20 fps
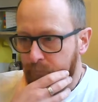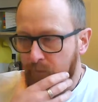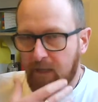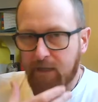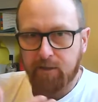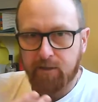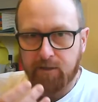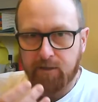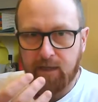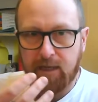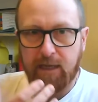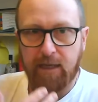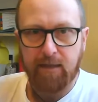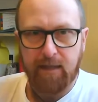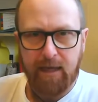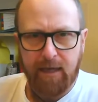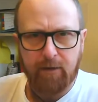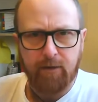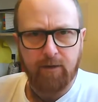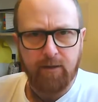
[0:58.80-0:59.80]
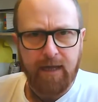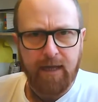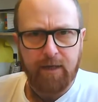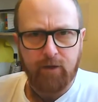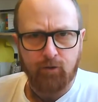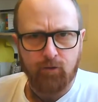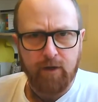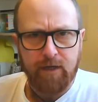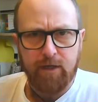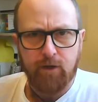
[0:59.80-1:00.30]
instilling that
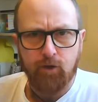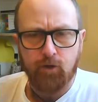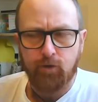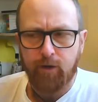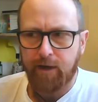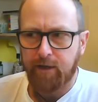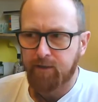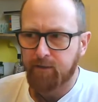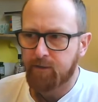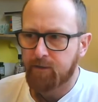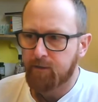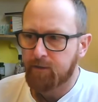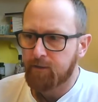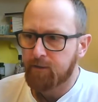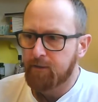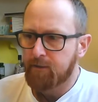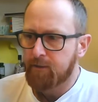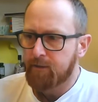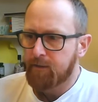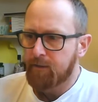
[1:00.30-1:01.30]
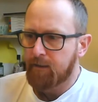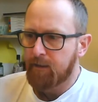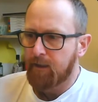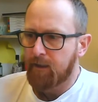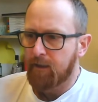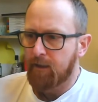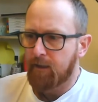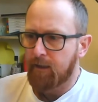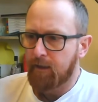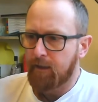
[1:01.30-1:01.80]
natural interest
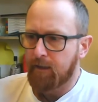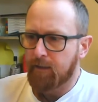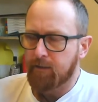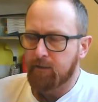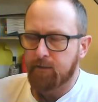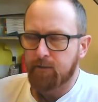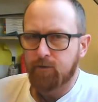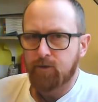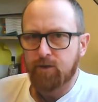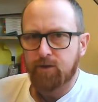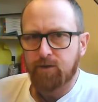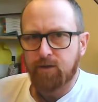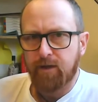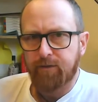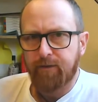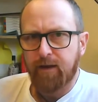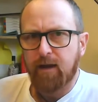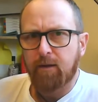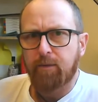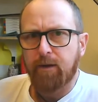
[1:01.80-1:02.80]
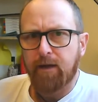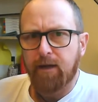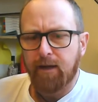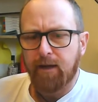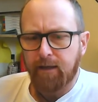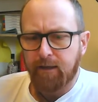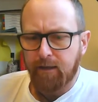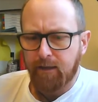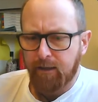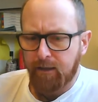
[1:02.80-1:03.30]
and just developing
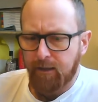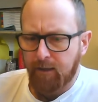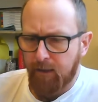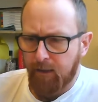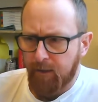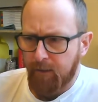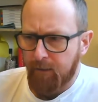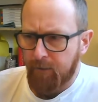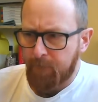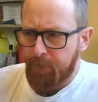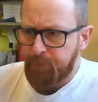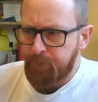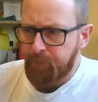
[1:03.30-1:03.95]
a